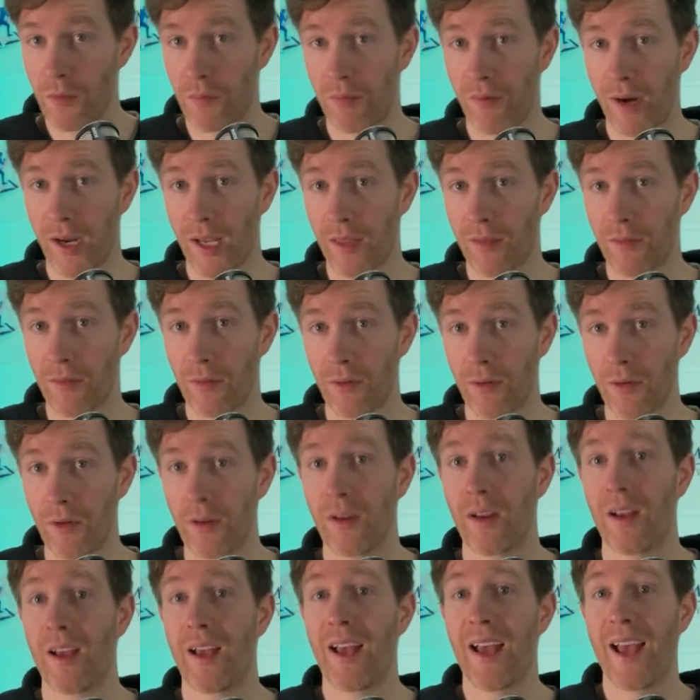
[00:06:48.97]
breakthrough,
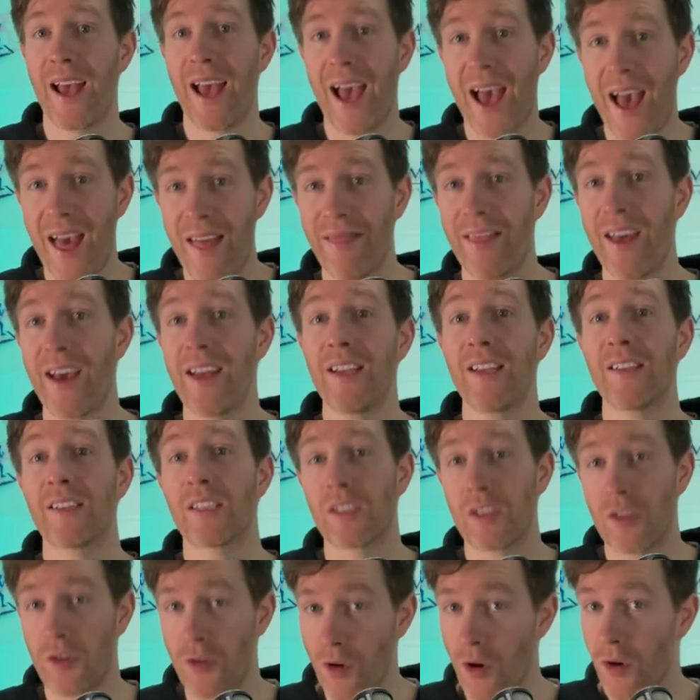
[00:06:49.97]
and that
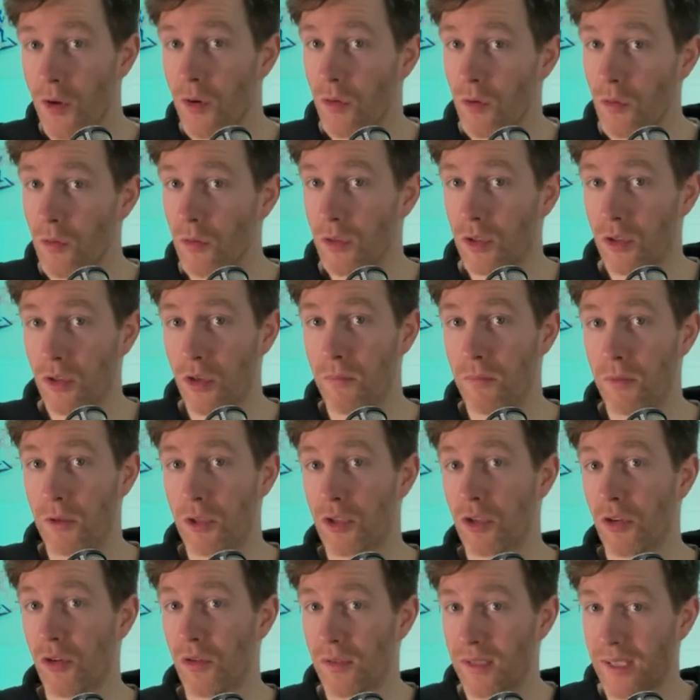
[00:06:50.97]
is not all super
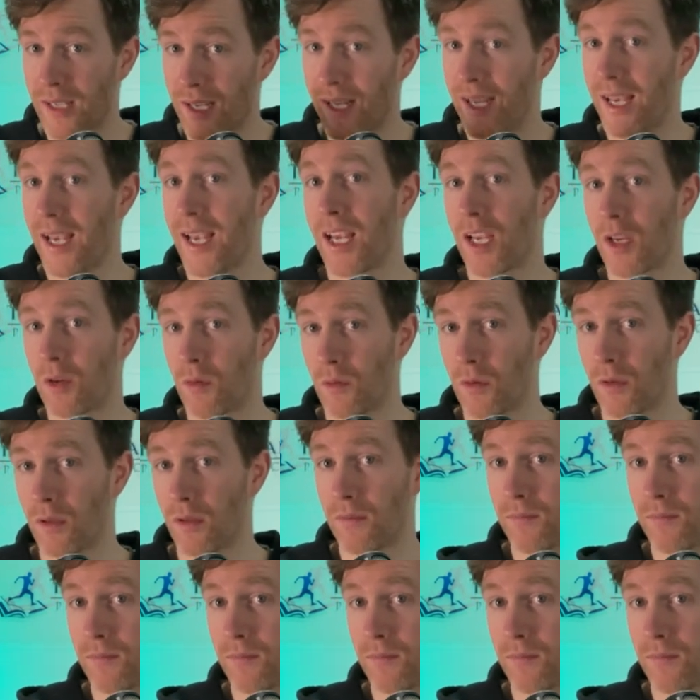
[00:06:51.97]
shoes are equal.